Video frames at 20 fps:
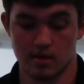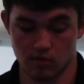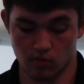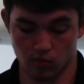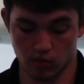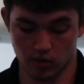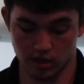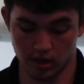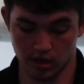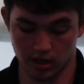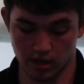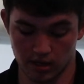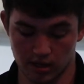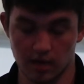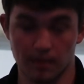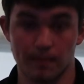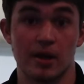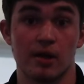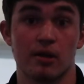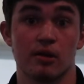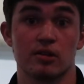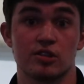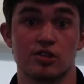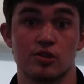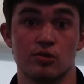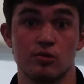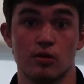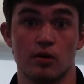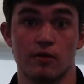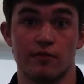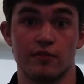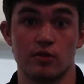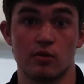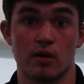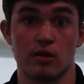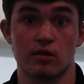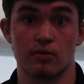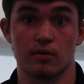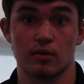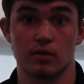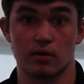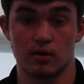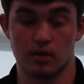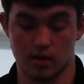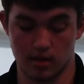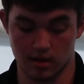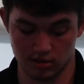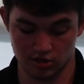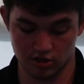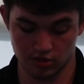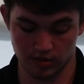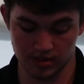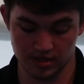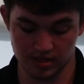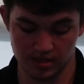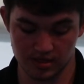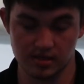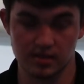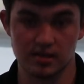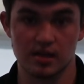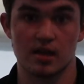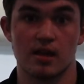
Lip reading: We're gonna compare it to a few other choices,